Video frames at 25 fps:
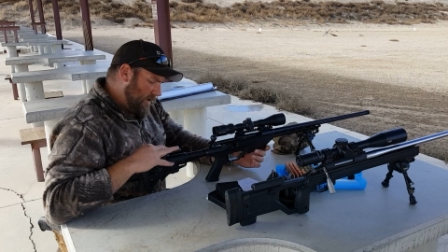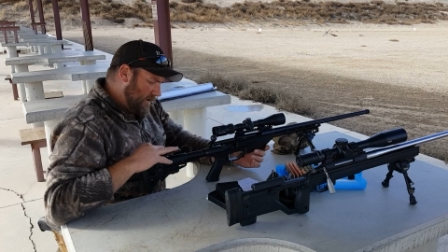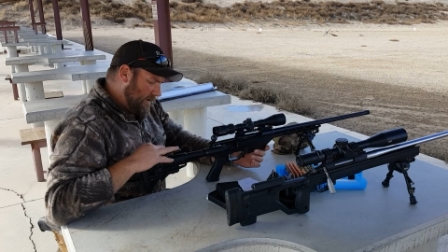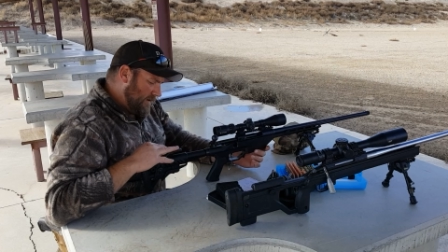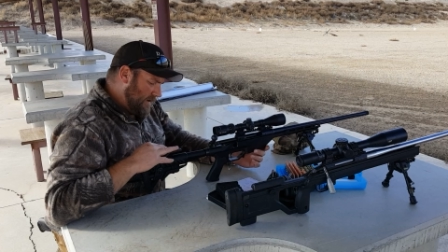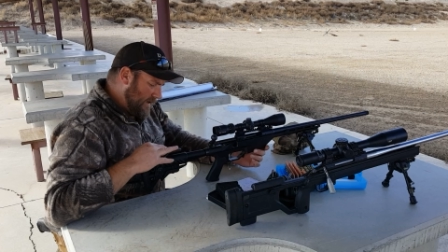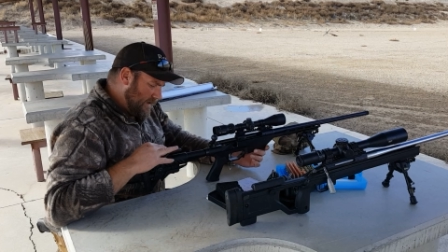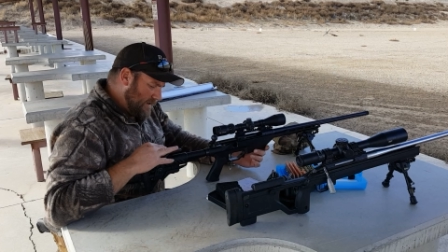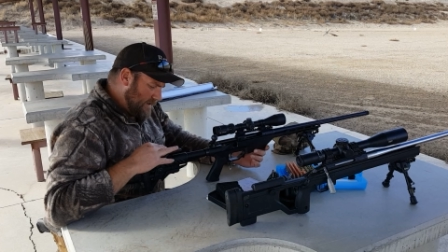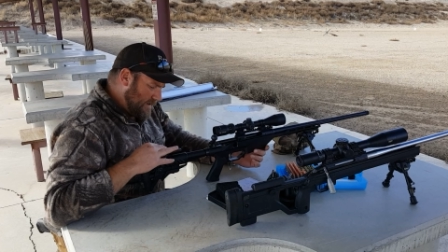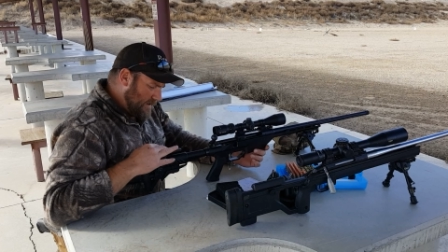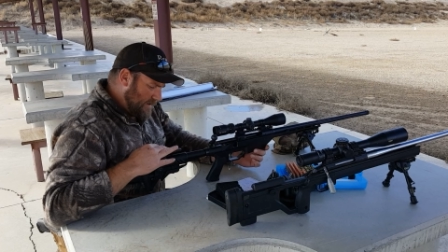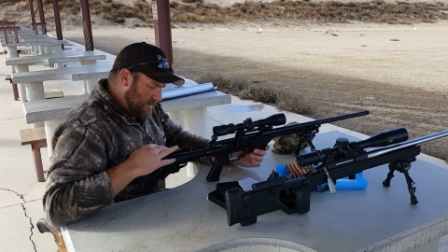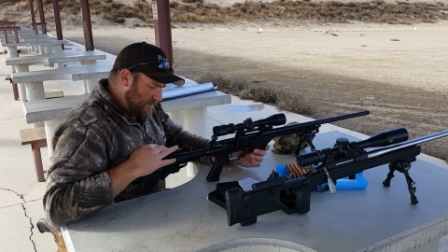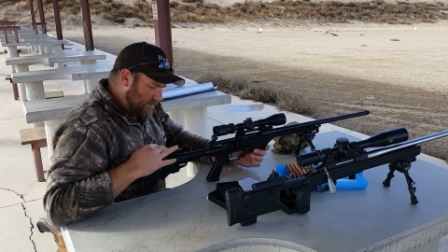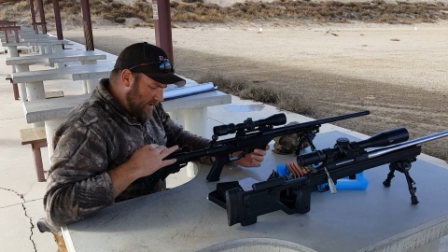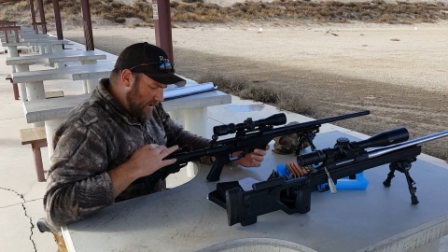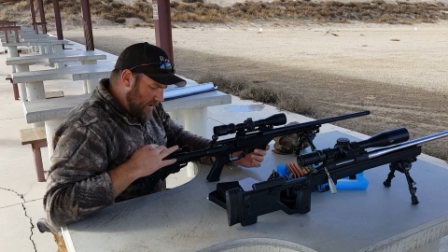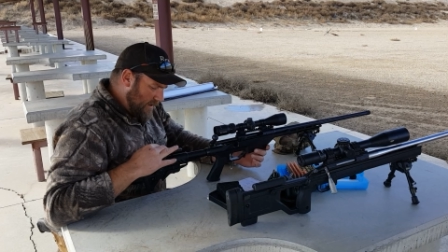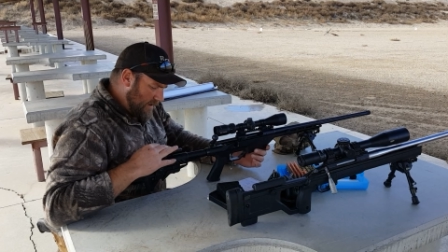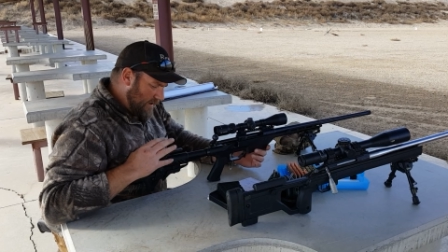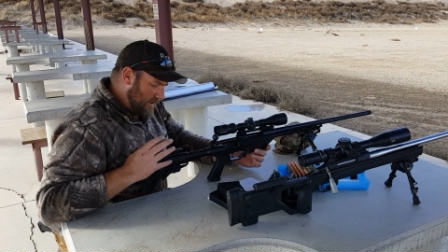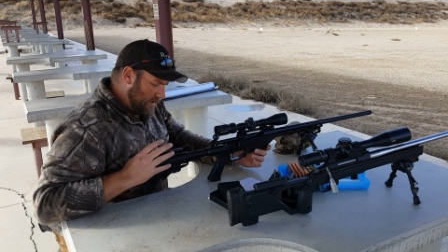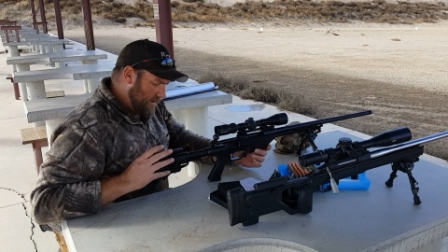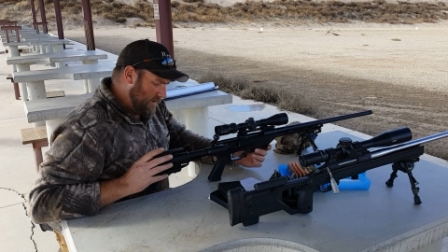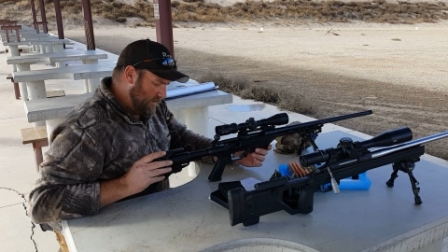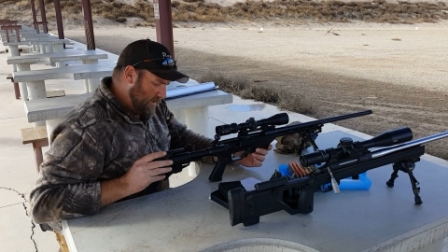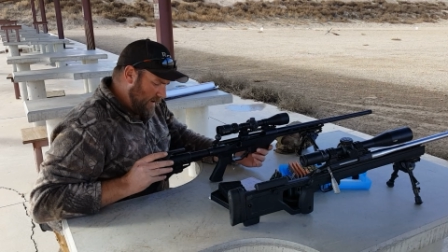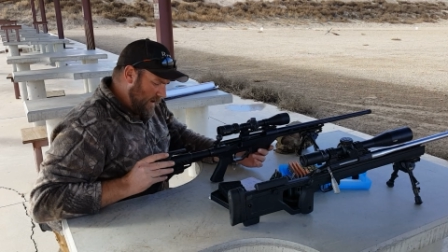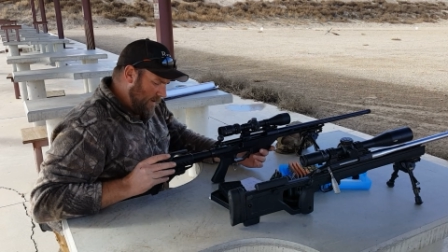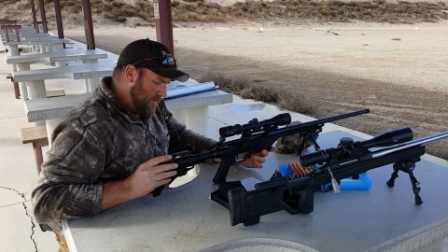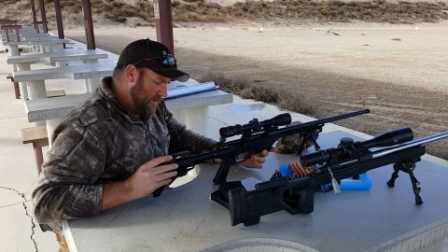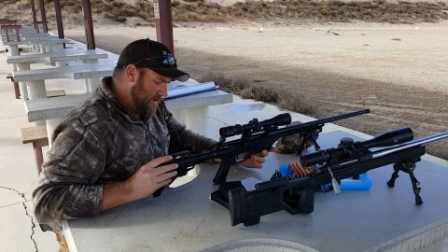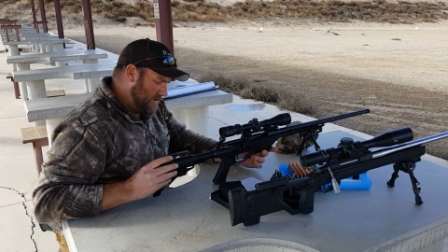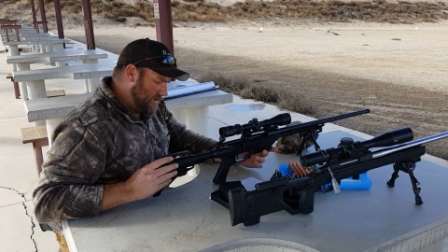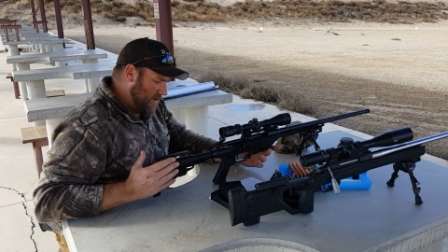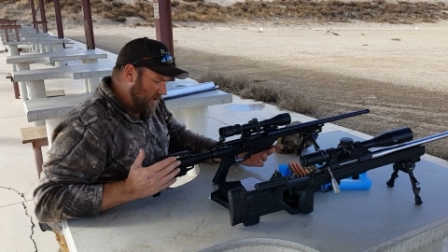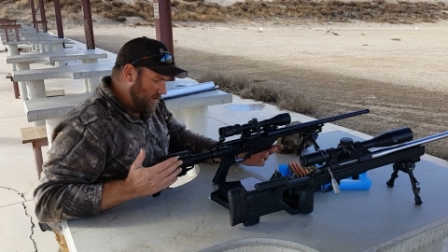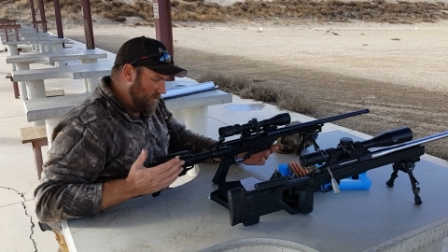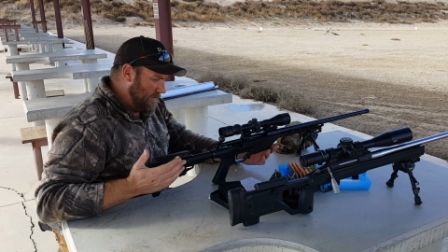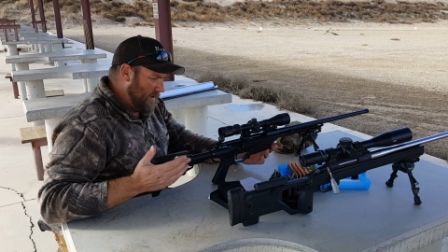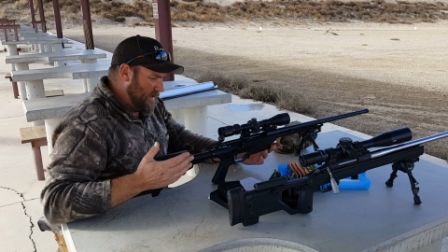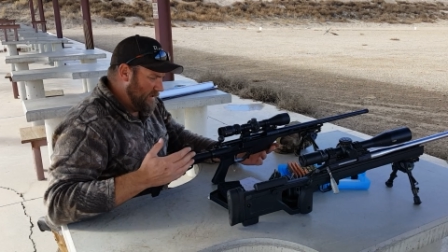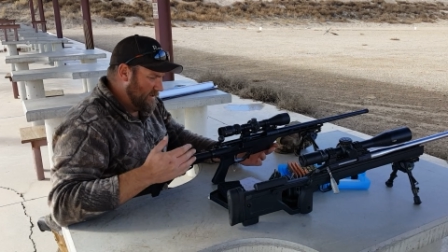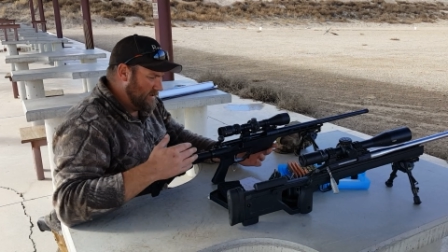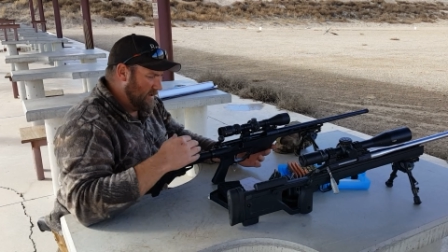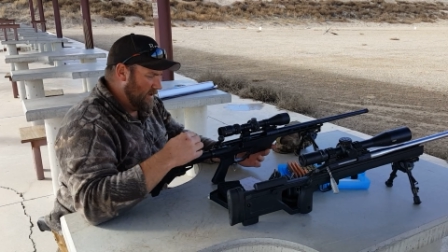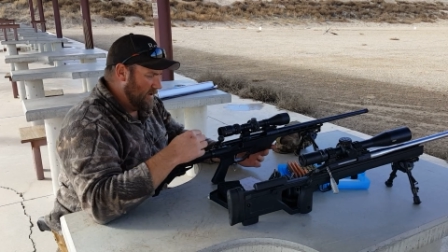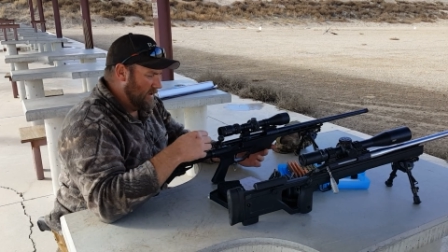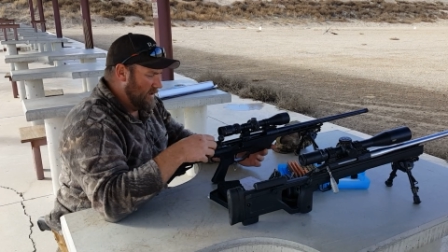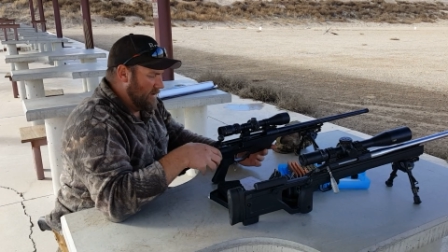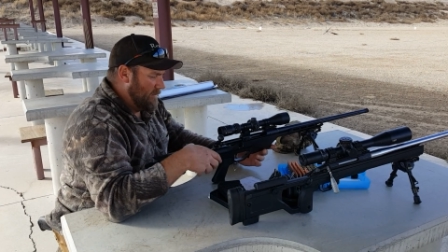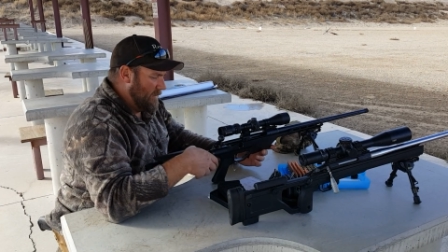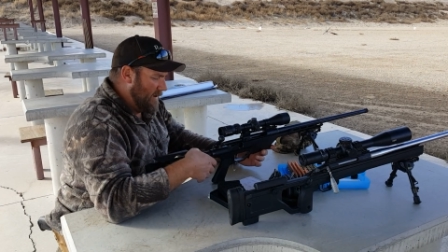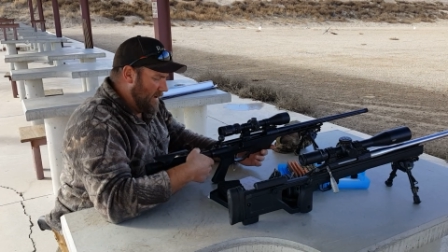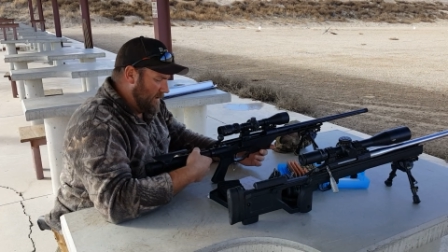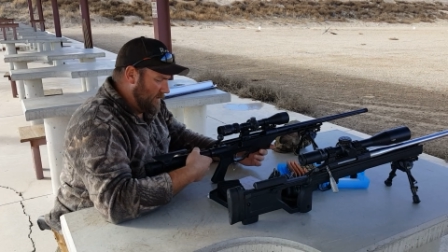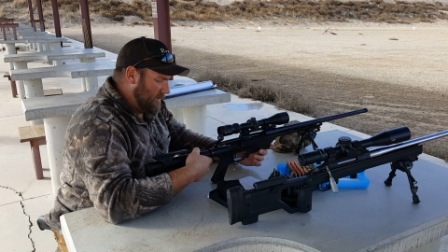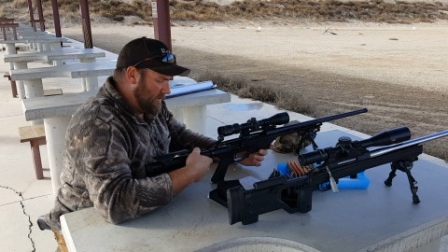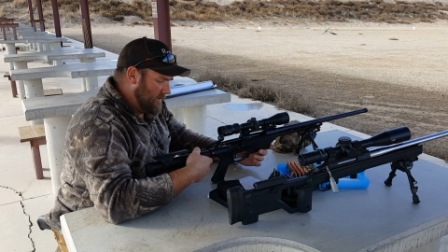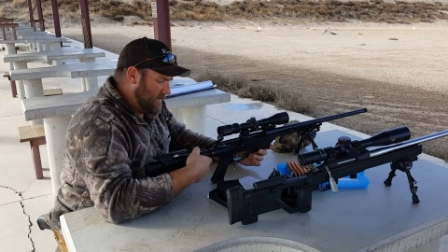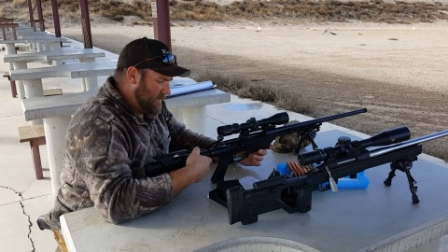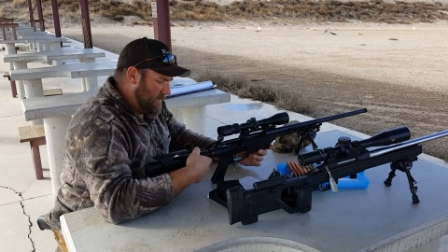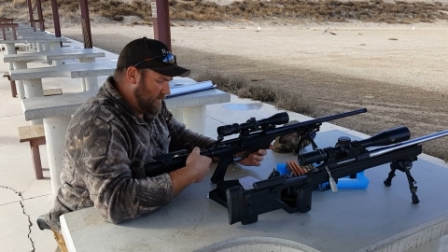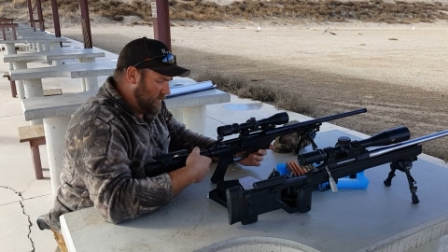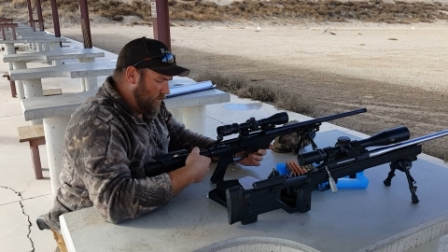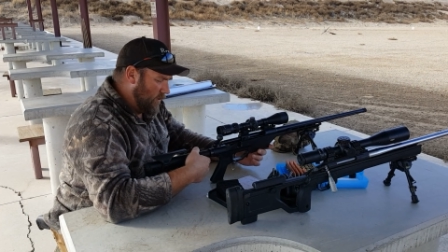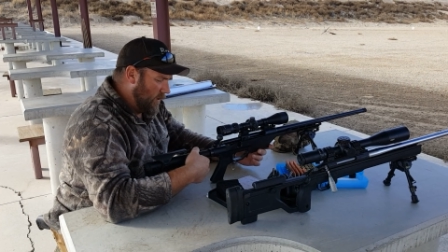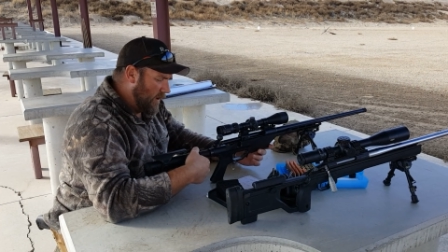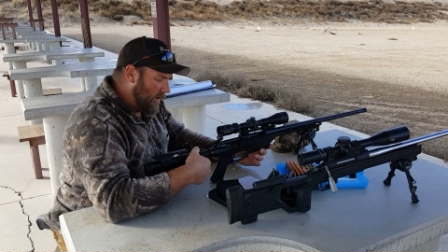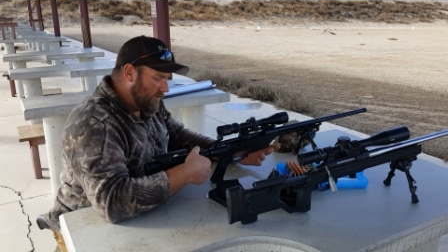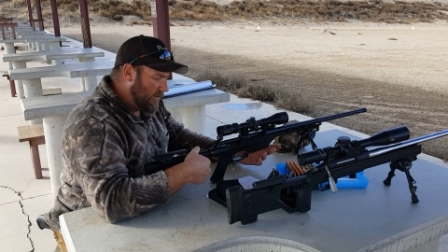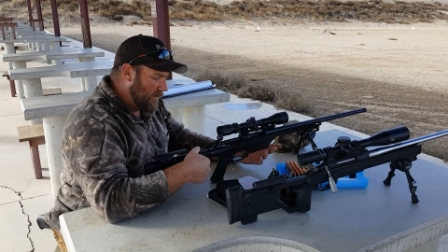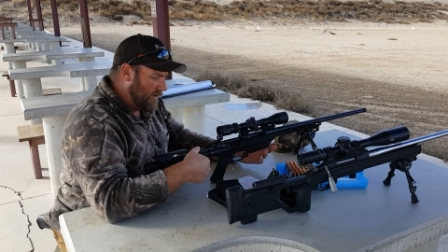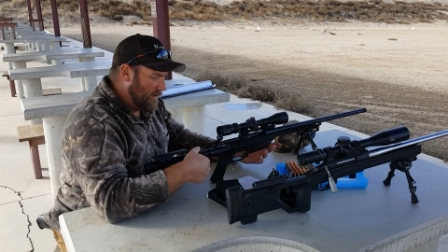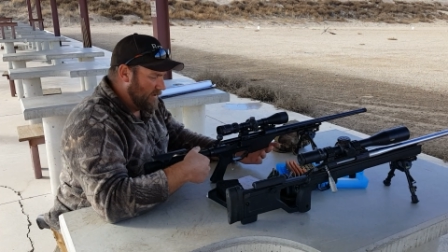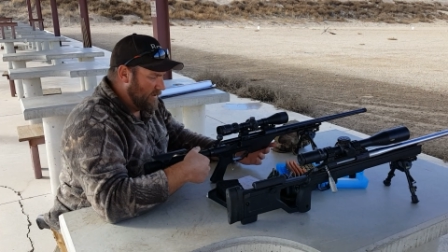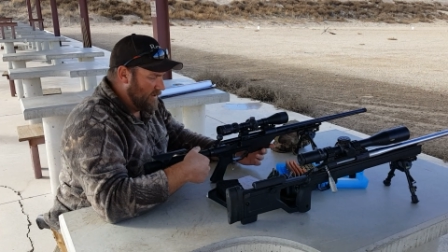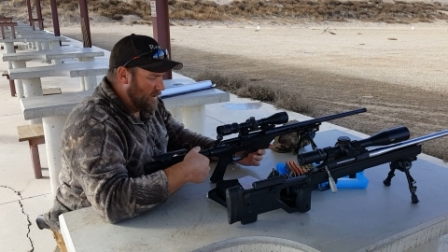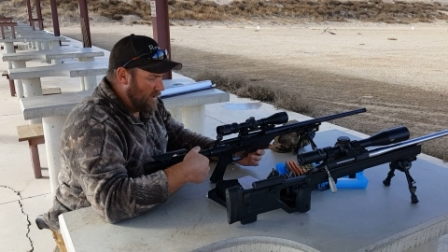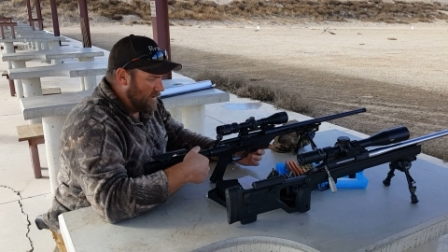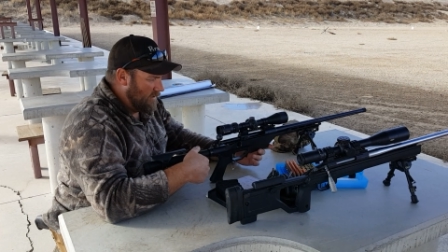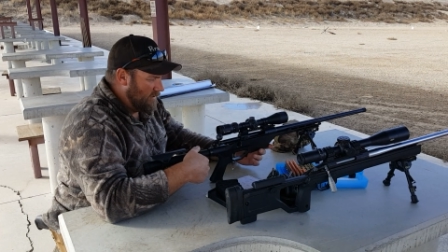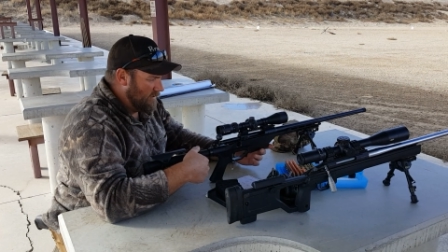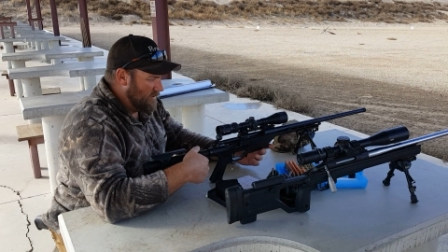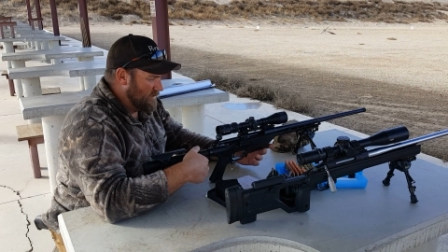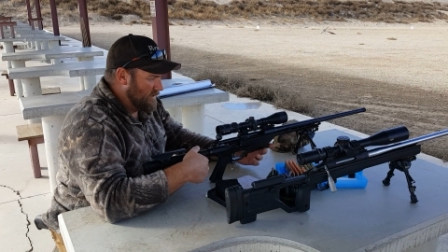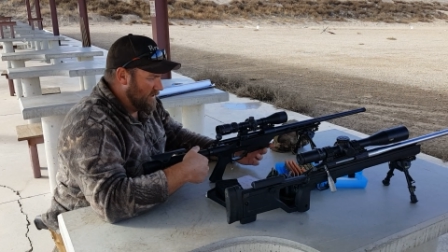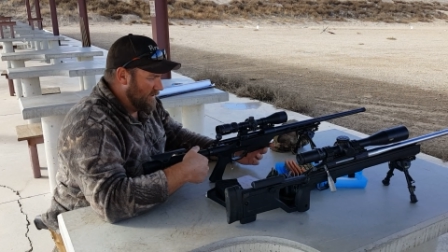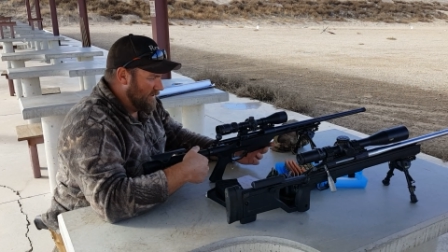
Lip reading: This is running, MSRP's on it about $1,200.